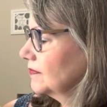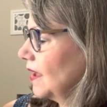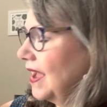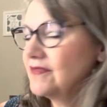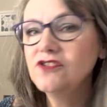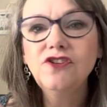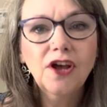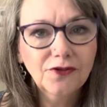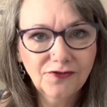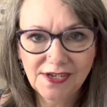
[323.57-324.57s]
I have
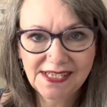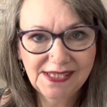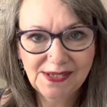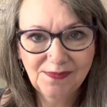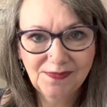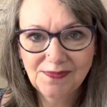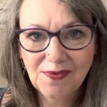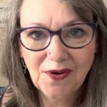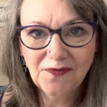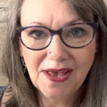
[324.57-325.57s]
no criticism
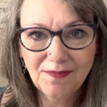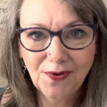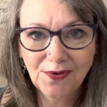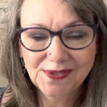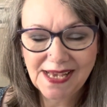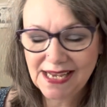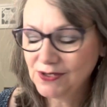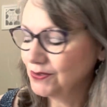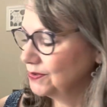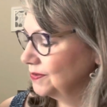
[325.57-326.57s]
of that box at
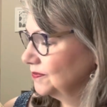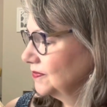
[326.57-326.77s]
all.